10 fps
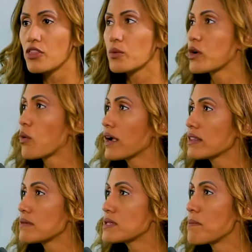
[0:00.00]
They're requiring
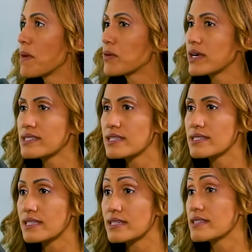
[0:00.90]
them to memorize these
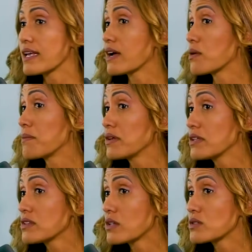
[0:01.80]
things, take out $1 million
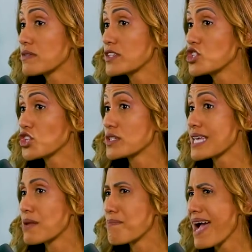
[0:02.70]
of insurance,
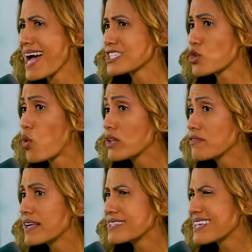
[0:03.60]
and pass
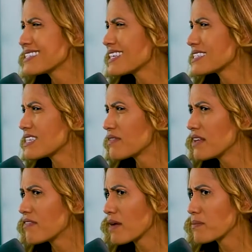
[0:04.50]
qualifying tests at
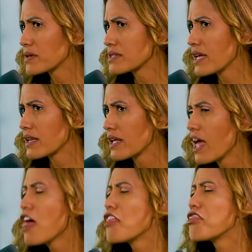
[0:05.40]
75%.
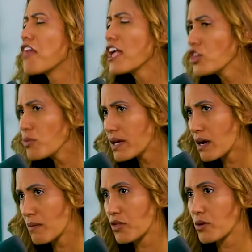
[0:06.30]
Then you
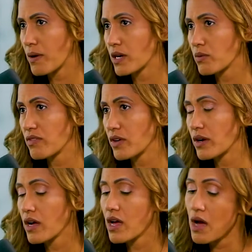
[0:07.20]
become a third-party reviewer.
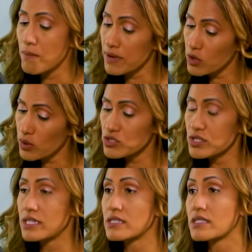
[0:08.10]
My
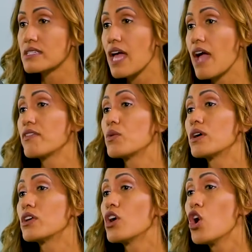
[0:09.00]
question is, does
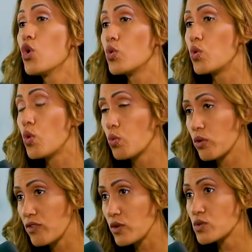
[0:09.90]
everyone who
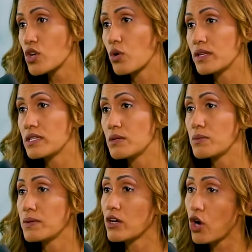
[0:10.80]
reviews code in
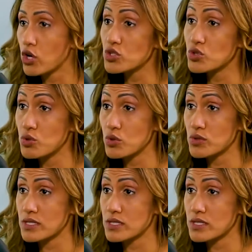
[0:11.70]
DPP also do those